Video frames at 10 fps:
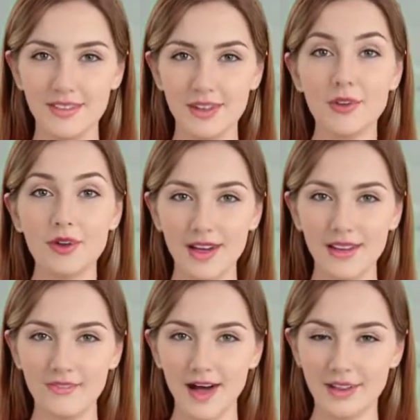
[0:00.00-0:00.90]
The girl and
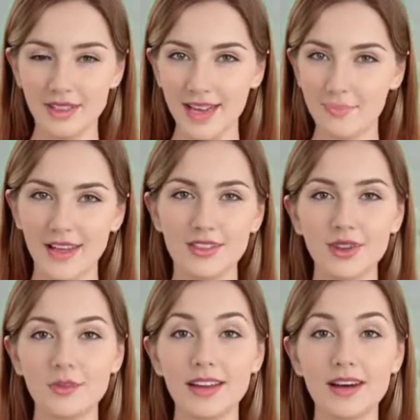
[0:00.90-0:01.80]
her father came out
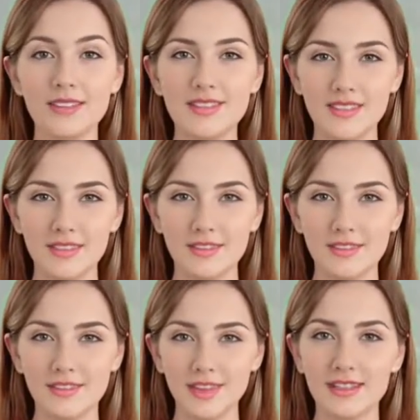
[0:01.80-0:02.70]
to greet us.
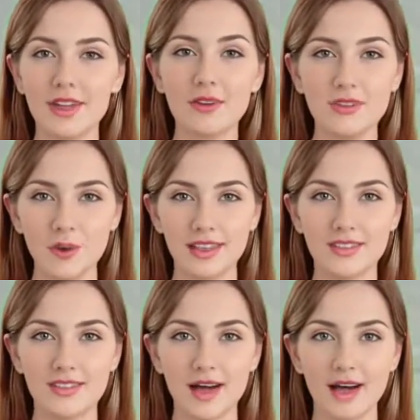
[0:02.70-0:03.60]
The adults went
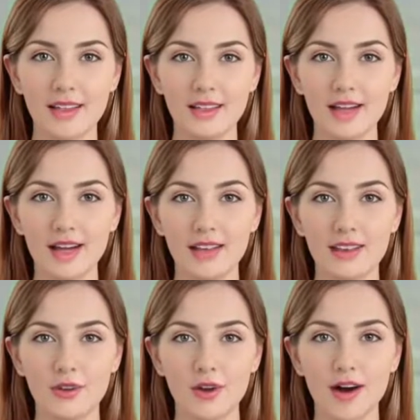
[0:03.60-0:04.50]
inside,
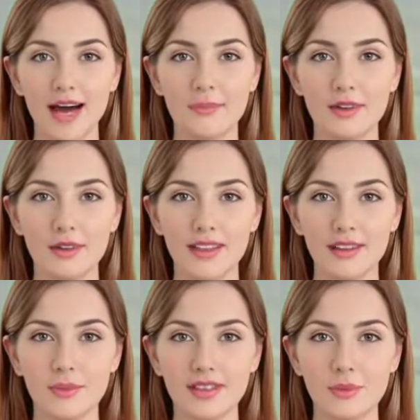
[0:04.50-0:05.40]
and the girl happily
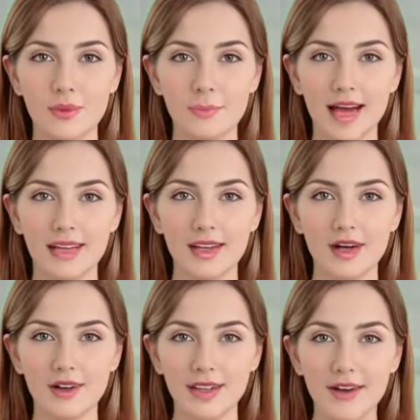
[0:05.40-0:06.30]
led me to her
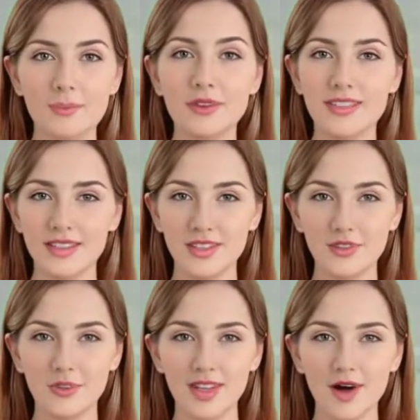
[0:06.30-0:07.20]
backyard and
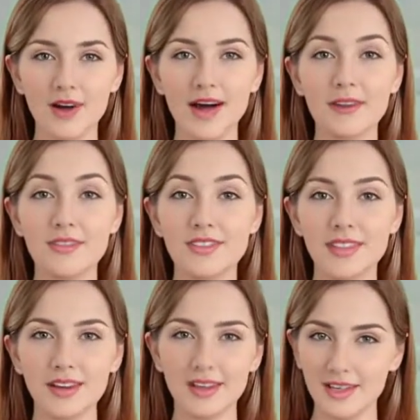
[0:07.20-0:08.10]
presented her dollhouse.
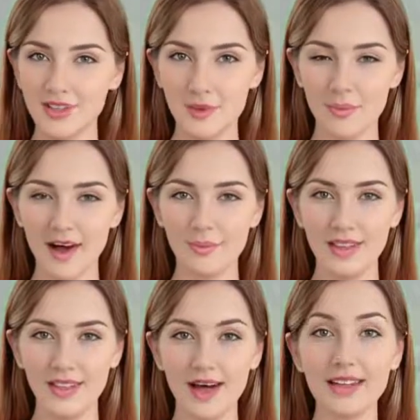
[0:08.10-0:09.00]
She
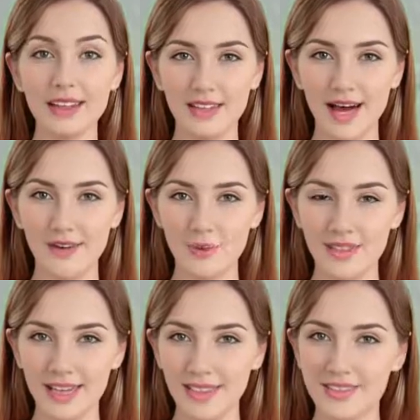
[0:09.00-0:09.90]
promptly got in and out
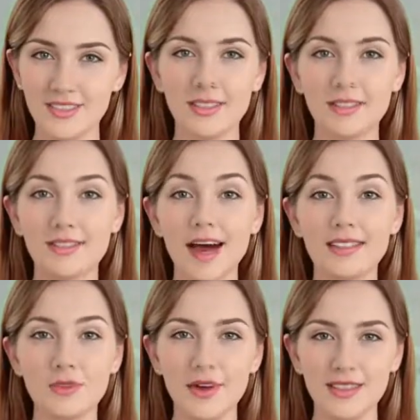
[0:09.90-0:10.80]
with ease. I
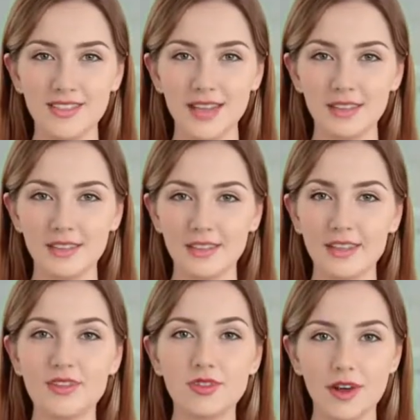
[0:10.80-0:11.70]
squeezed in,
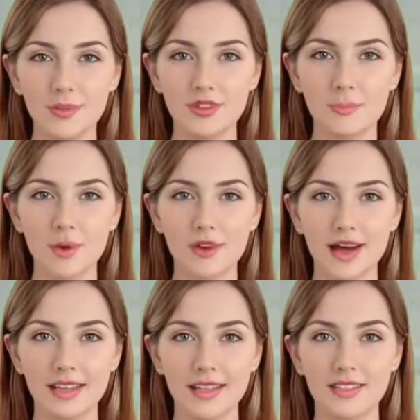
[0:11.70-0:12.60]
struggled to pull
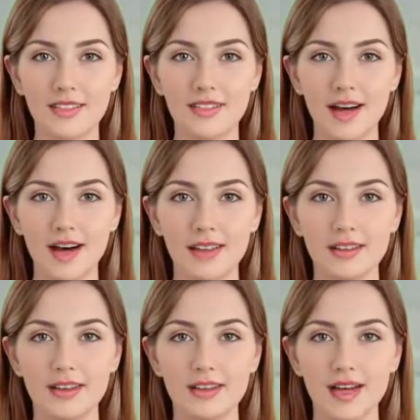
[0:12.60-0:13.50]
my knees
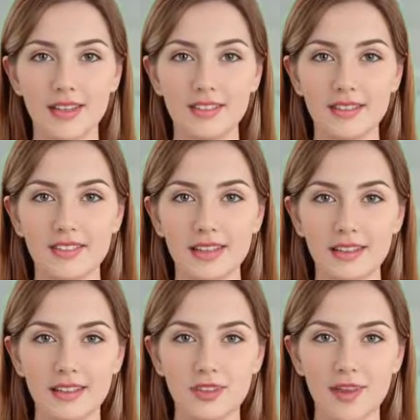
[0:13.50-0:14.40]
inside, and
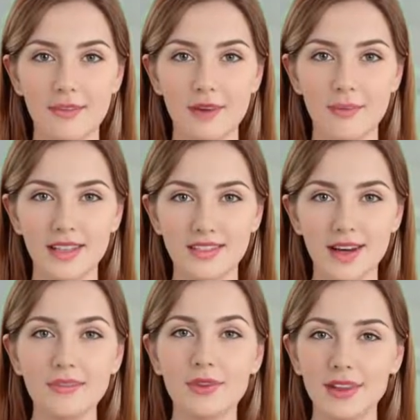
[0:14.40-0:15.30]
succeeded in trapping
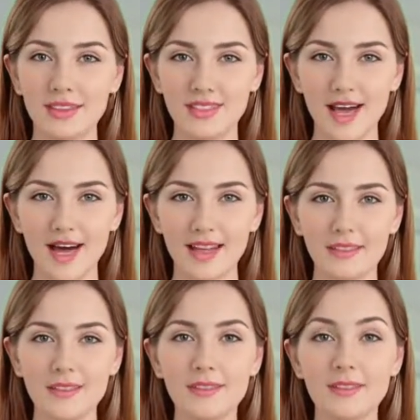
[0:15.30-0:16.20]
myself good and tight.
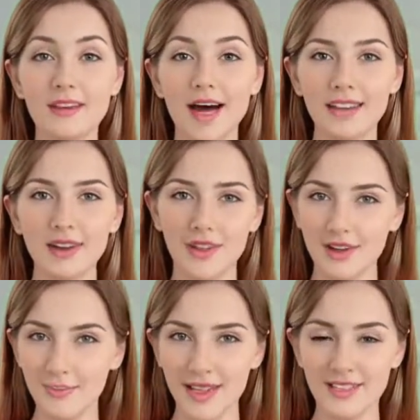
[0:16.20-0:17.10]
I
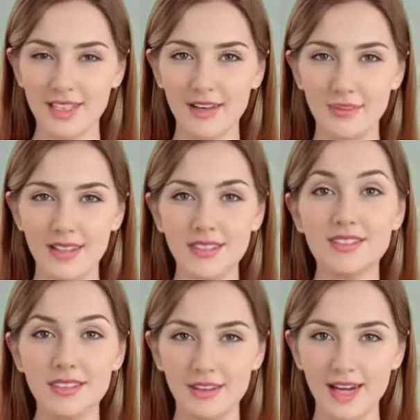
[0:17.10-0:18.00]
declared my
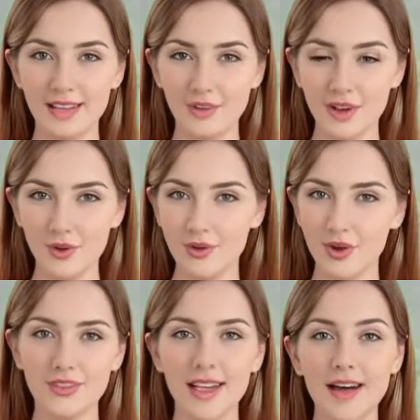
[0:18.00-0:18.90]
stuckness, and the little
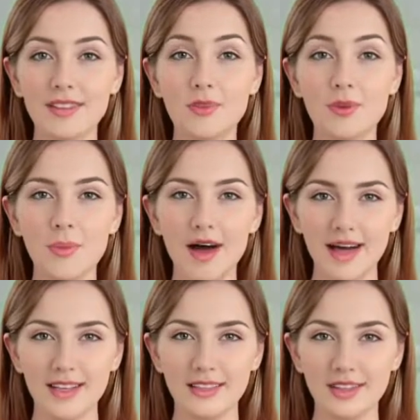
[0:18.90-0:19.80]
girl's eyes grew
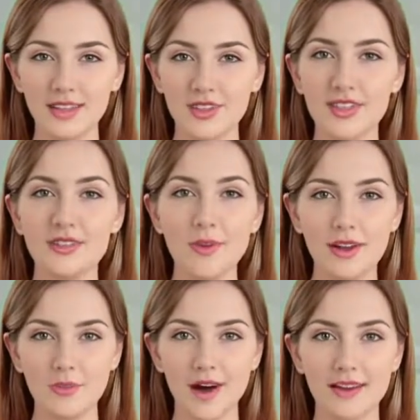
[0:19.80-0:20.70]
wide. She
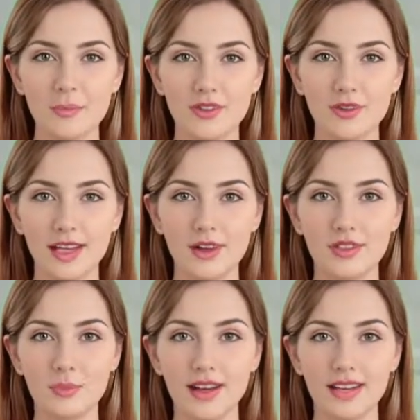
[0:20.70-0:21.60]
swung around with her hair
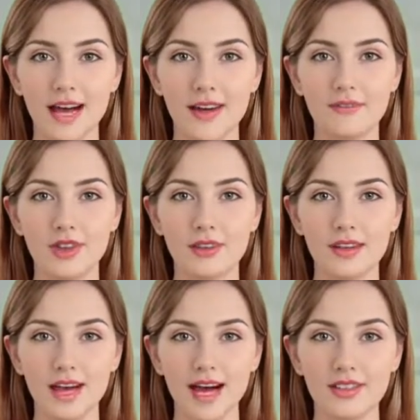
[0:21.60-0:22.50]
swinging after
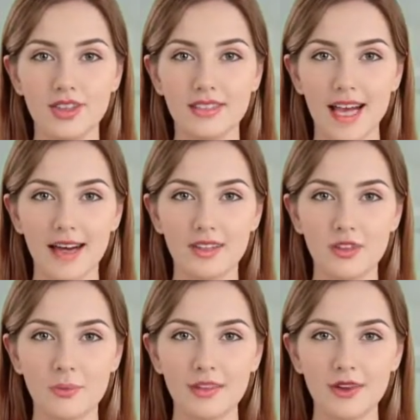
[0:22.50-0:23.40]
as she
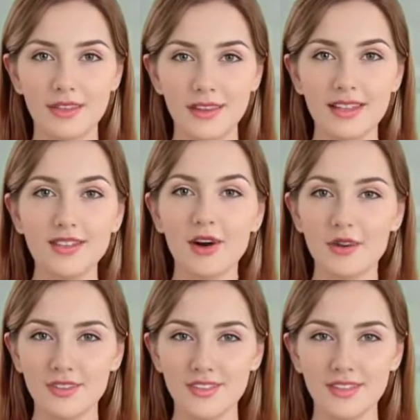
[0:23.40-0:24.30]
dashed to alert the
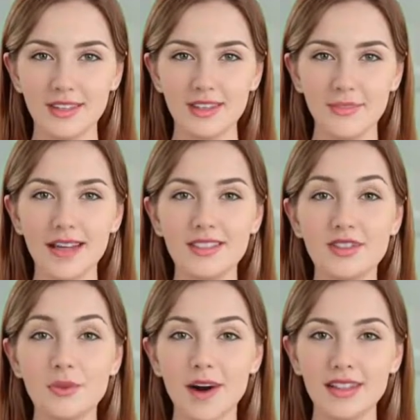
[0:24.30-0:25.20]
adults. My
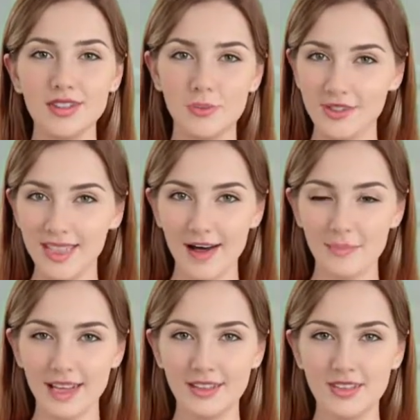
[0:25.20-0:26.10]
situation was
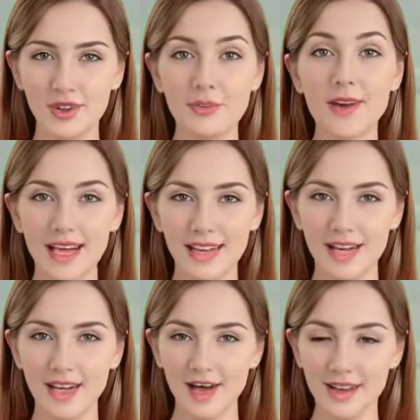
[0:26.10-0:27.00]
now being
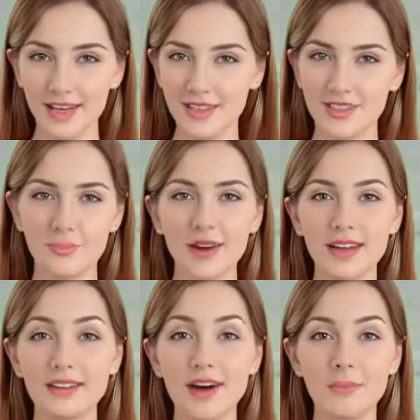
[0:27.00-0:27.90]
surveyed in earnest,
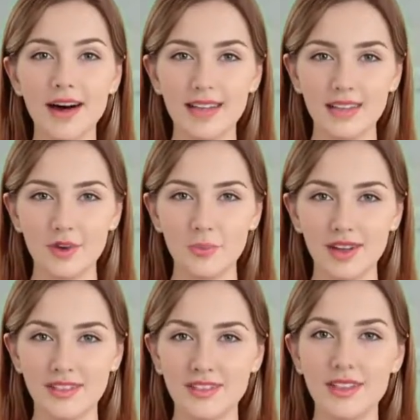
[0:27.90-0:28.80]
but nobody knew
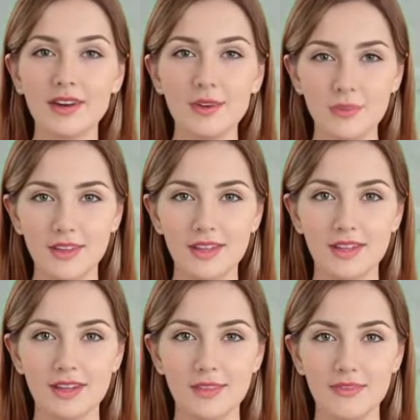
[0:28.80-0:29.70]
what to do.
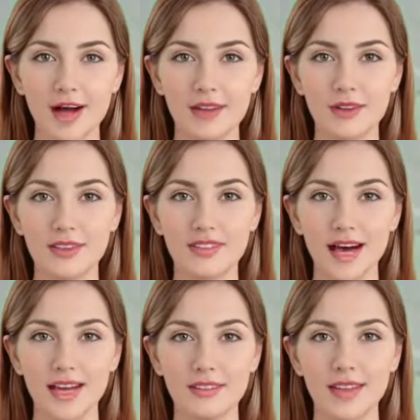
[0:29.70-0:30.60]
The father
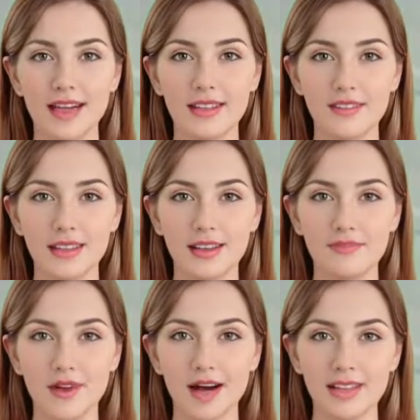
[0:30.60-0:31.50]
decided that if he
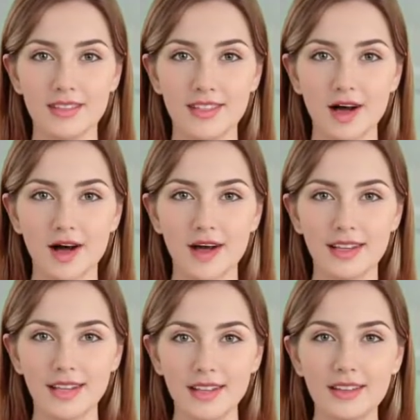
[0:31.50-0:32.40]
could find a saw,
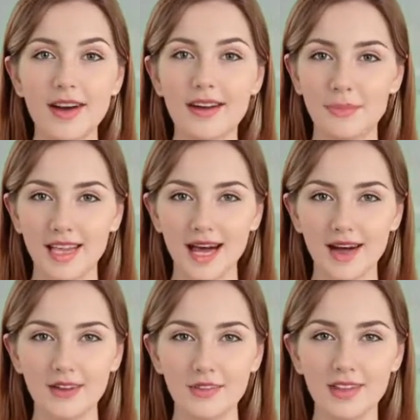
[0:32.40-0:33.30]
he could cut me
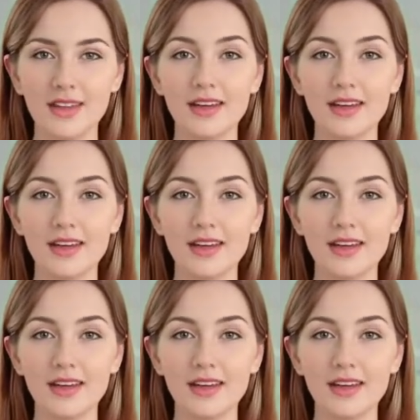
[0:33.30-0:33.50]
out.